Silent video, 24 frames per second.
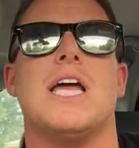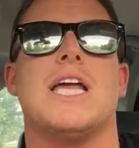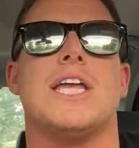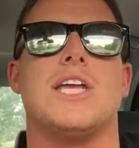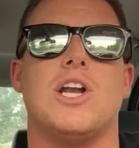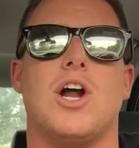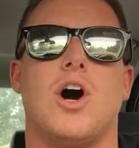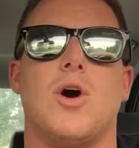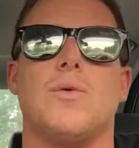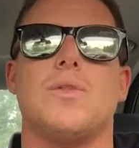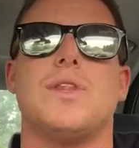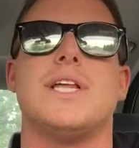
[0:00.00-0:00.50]

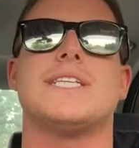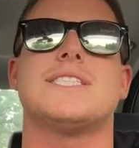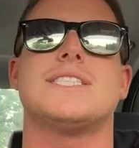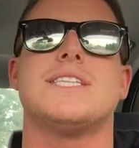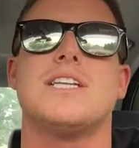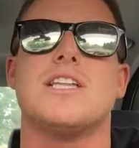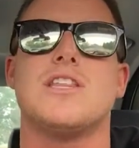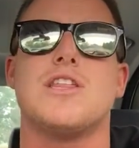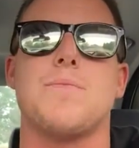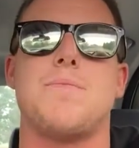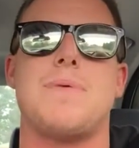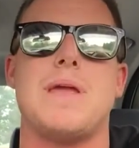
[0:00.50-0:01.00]
You know,
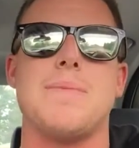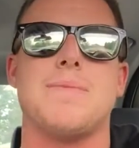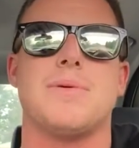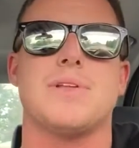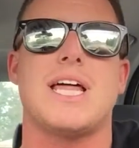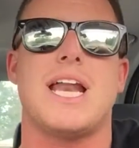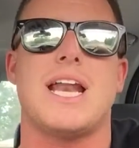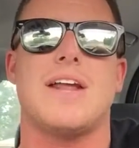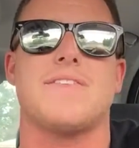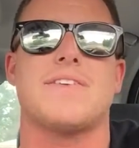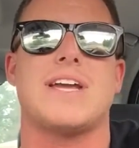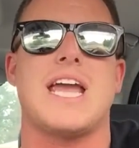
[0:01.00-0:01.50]
listen to the people
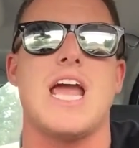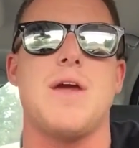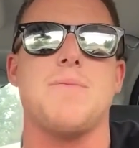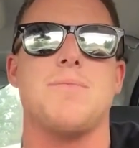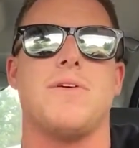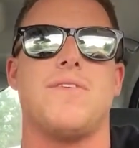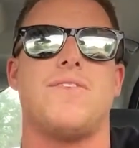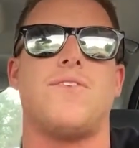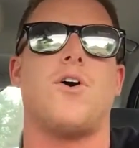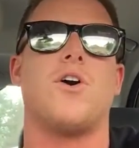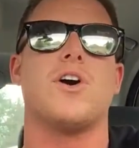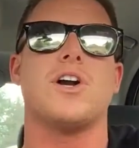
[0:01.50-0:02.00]
that have came
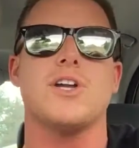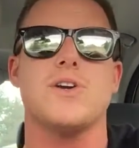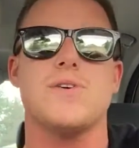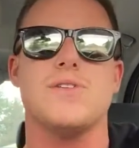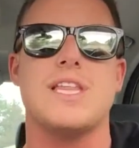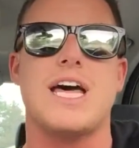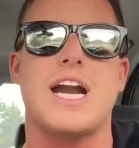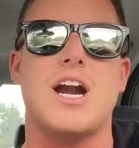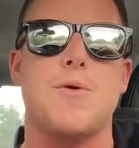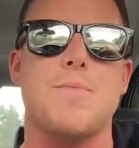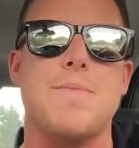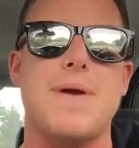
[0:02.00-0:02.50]
before you
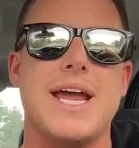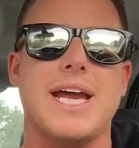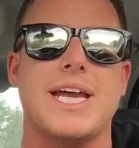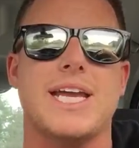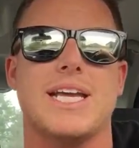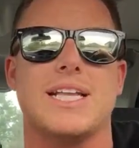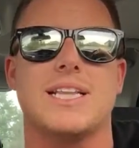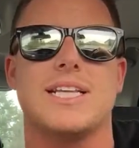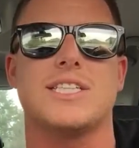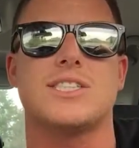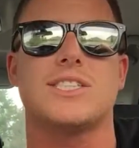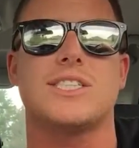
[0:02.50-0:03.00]
and that are
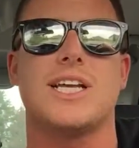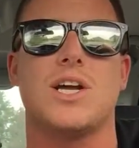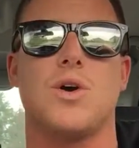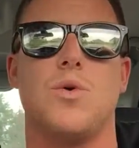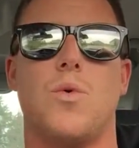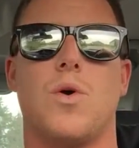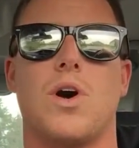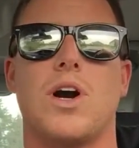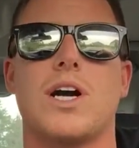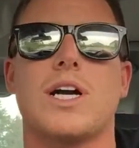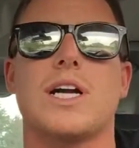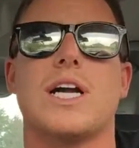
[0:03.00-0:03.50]
making this
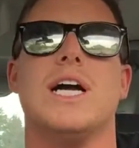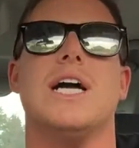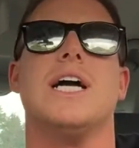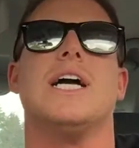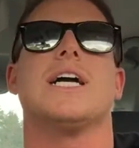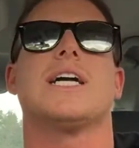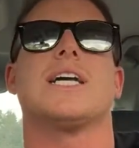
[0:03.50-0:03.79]
thing work.